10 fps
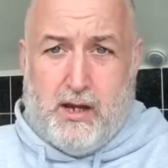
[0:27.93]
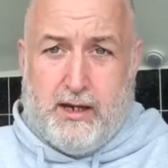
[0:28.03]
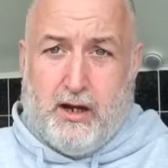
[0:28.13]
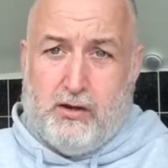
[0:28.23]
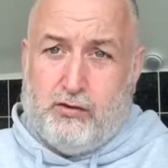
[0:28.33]

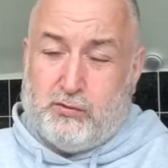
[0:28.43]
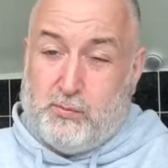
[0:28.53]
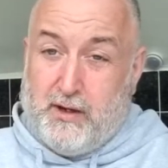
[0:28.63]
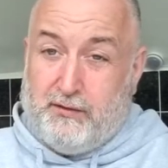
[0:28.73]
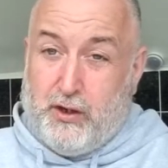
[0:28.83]
He got in
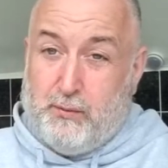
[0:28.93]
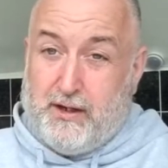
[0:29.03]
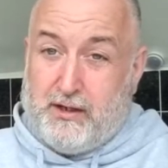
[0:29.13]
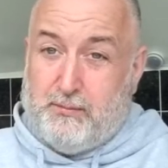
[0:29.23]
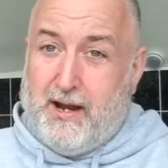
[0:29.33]
touch with me a few
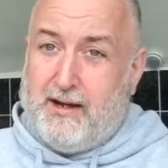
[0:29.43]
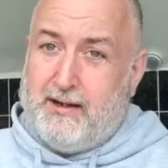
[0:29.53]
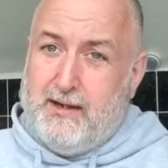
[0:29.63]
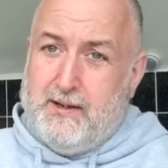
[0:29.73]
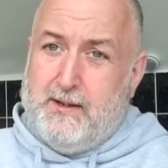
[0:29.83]
weeks back,